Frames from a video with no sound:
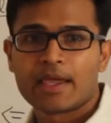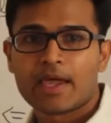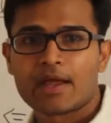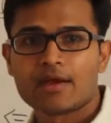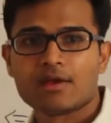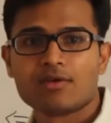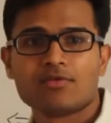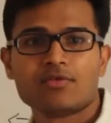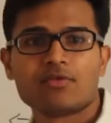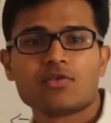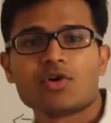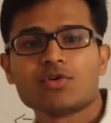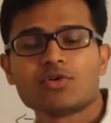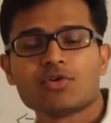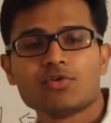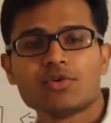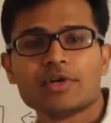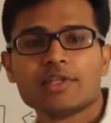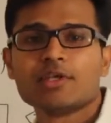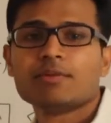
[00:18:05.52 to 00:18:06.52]
And if you want
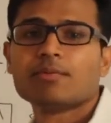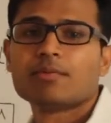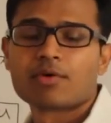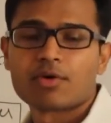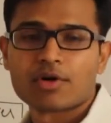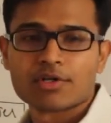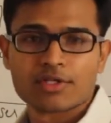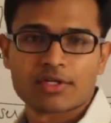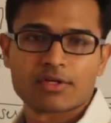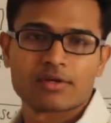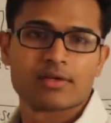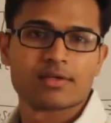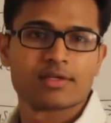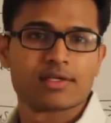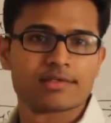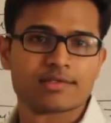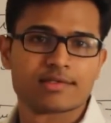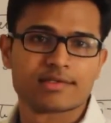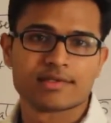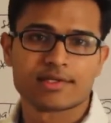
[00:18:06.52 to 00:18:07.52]
to do any project on
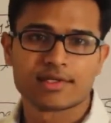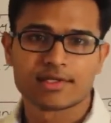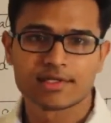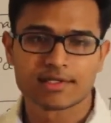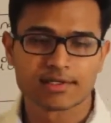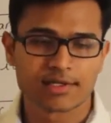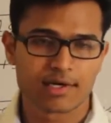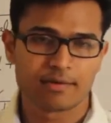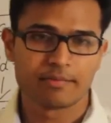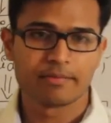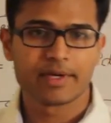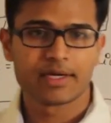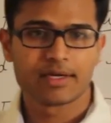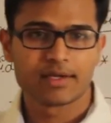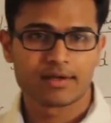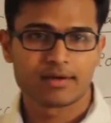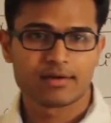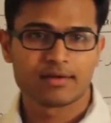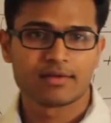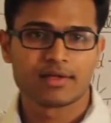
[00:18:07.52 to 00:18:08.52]
this
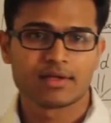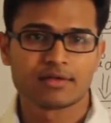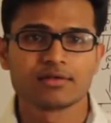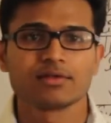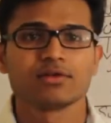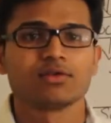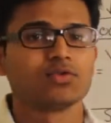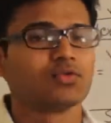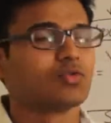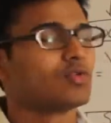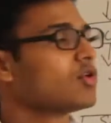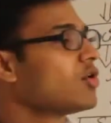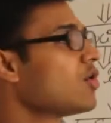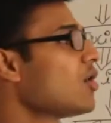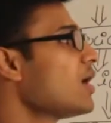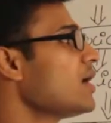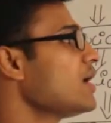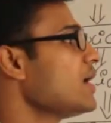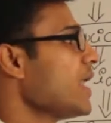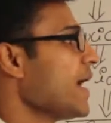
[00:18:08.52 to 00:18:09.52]
compiler, there is a tool
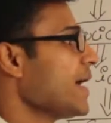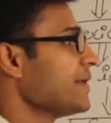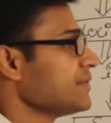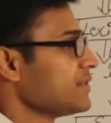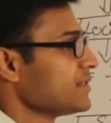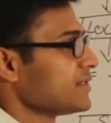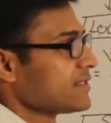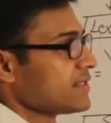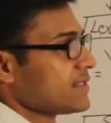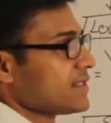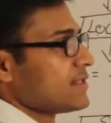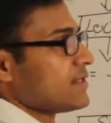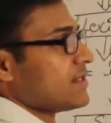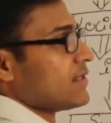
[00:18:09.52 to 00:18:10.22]
called Lance,